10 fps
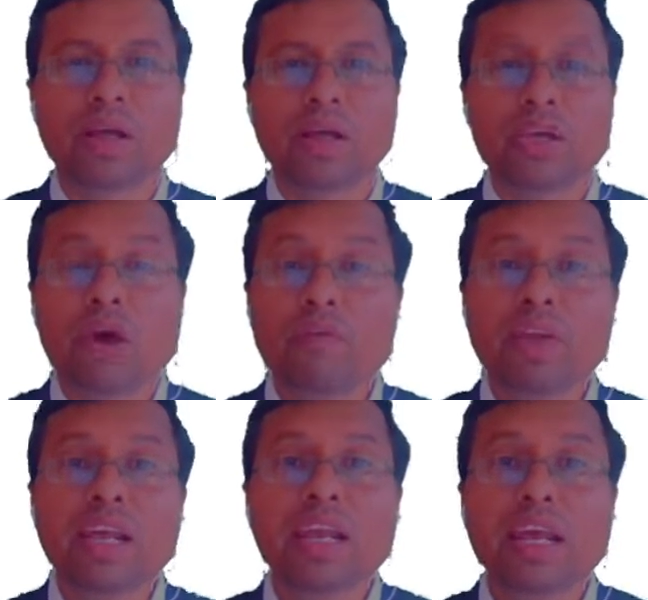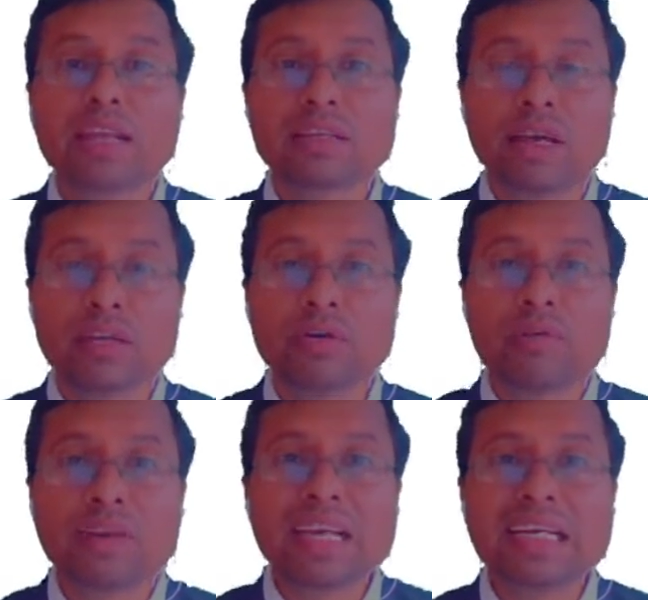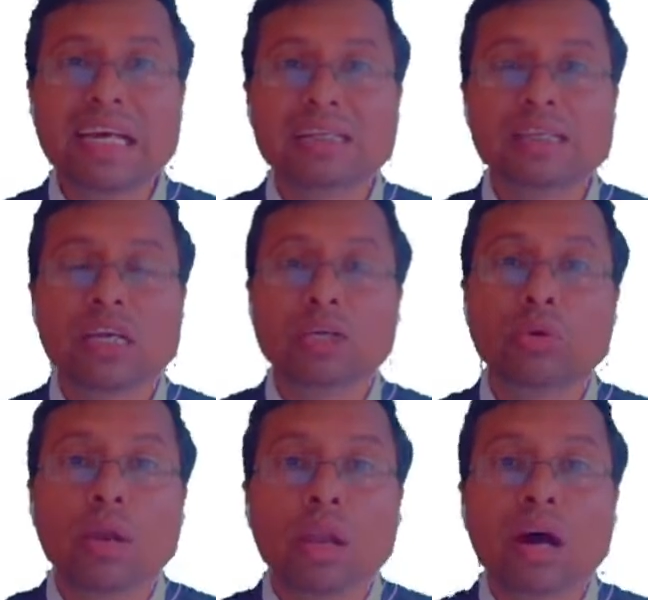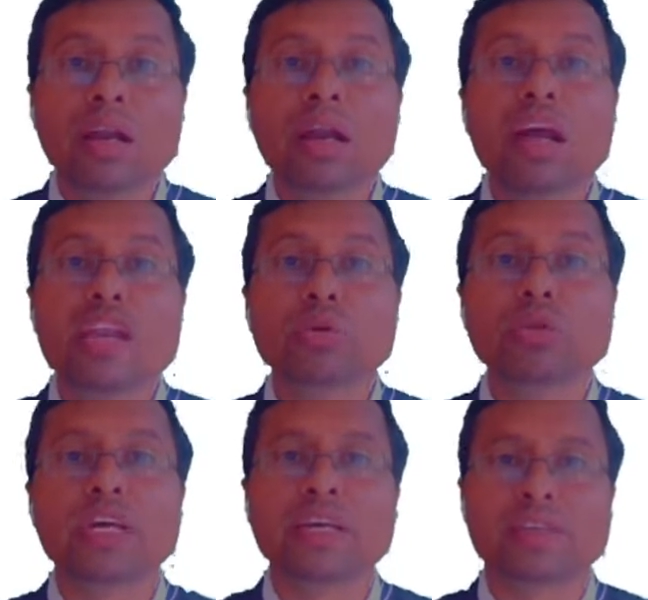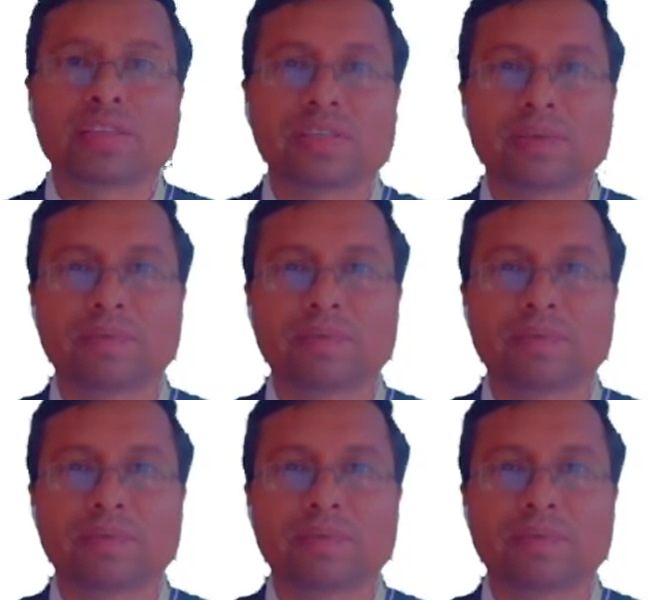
Your willingness to learn new things.